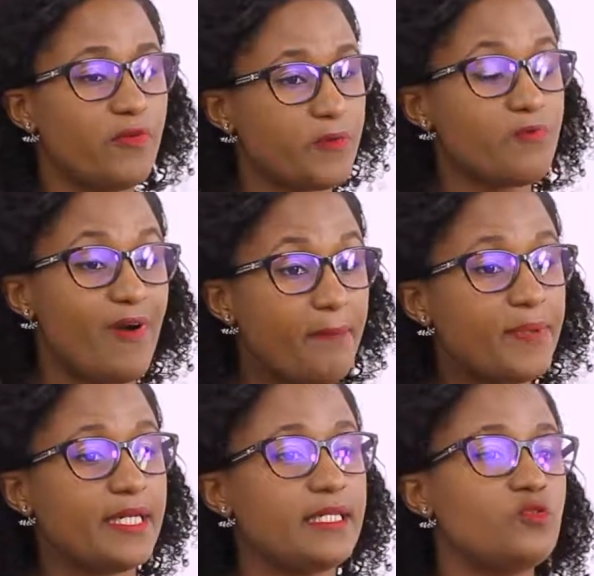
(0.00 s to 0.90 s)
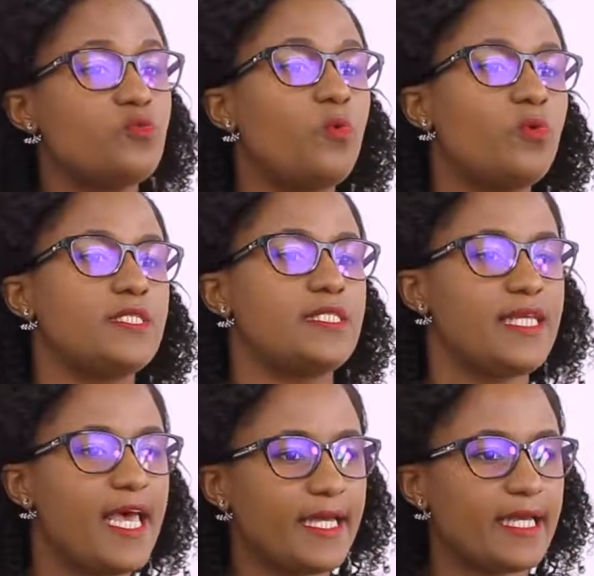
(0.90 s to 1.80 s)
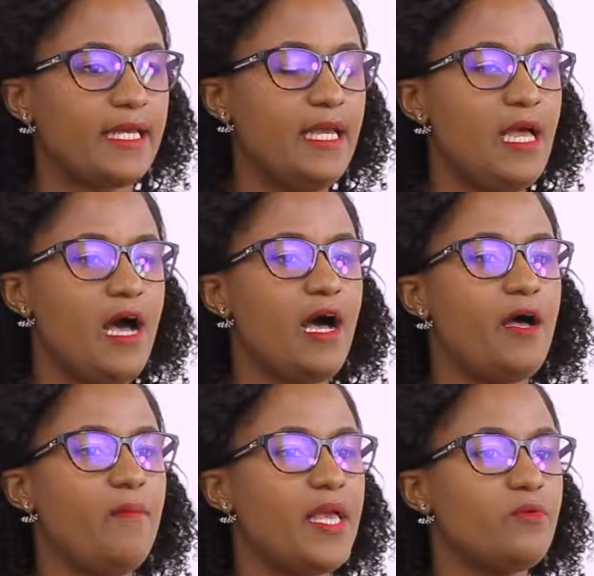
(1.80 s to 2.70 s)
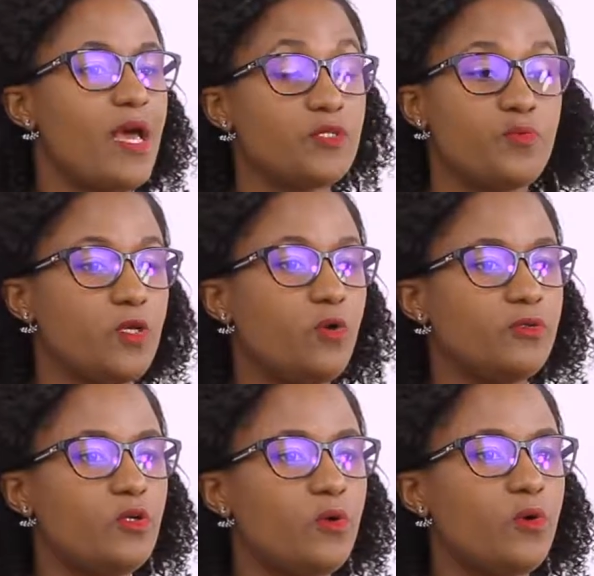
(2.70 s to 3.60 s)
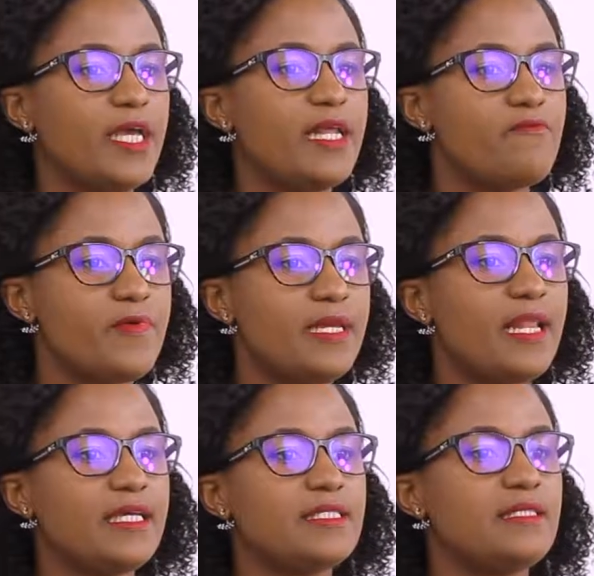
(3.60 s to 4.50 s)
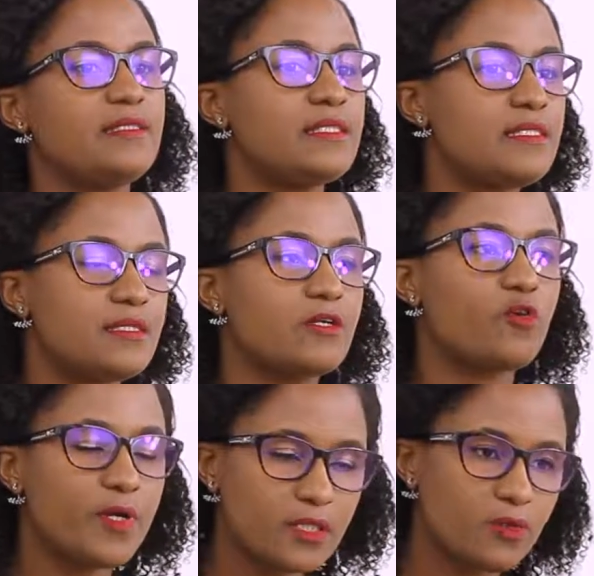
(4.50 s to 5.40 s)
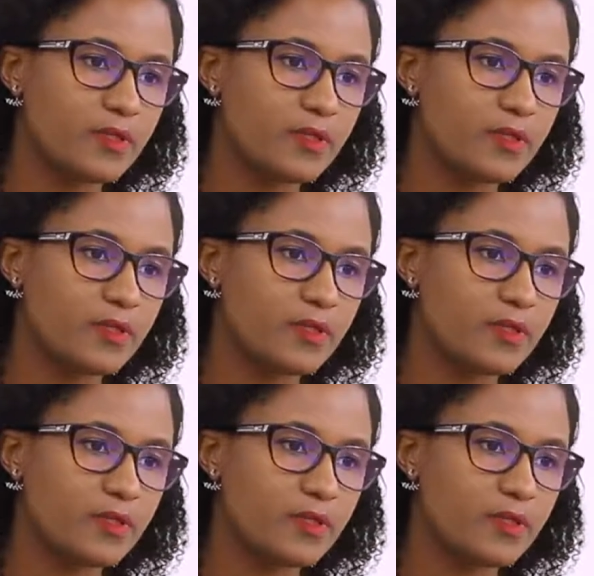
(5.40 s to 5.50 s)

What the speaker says: very rapidly towards tech, and as we all know. And I realized that this is a critical